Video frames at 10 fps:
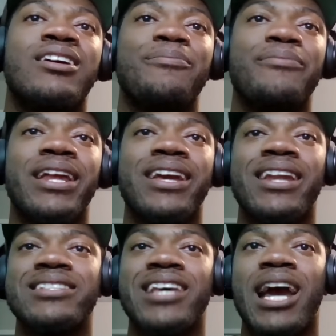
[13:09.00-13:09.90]
Man, they got
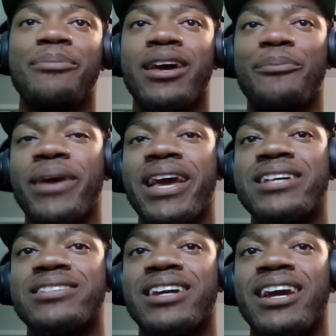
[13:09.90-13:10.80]
this hyped up
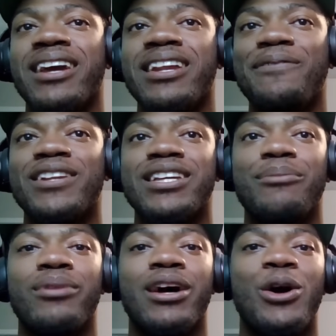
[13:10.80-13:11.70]
ass game. They finna
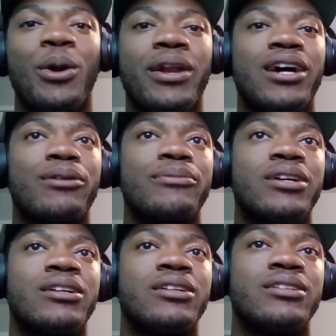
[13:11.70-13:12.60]
get blown out,
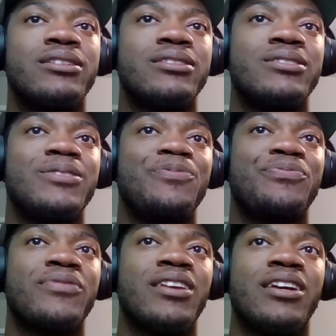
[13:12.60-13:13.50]
bro.
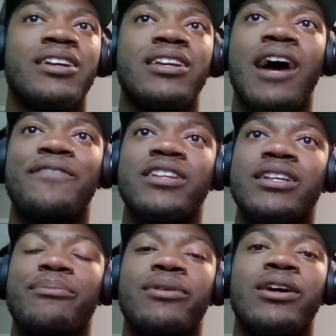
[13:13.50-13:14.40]
Y'all finna
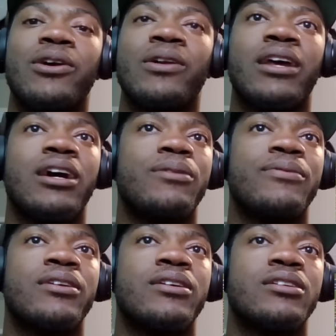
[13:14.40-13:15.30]
get blown out,
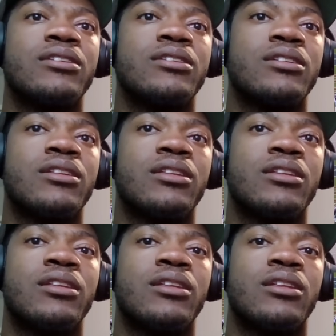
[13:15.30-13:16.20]
bro.
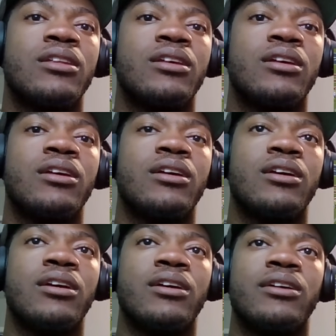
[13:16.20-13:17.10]
I don't know.
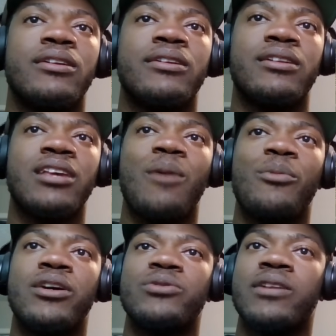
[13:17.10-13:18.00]
I
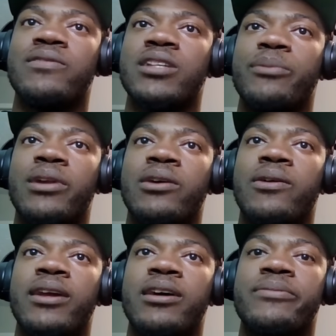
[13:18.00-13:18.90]
Cowboys really finna get
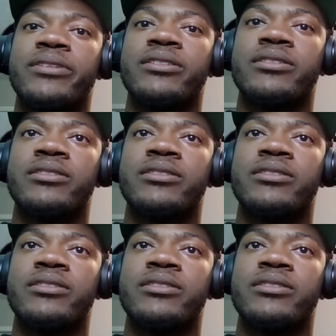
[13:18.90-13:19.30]
blown out, bro.